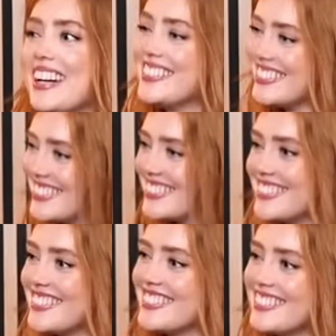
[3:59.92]
Sounds like an
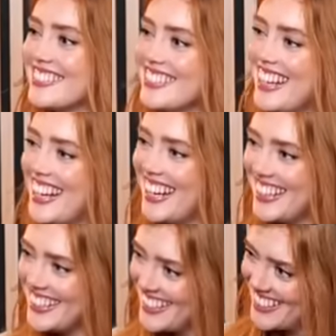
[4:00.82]
amazing human.
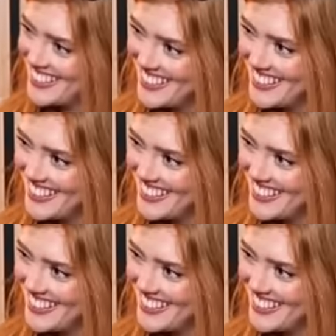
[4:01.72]
Wow.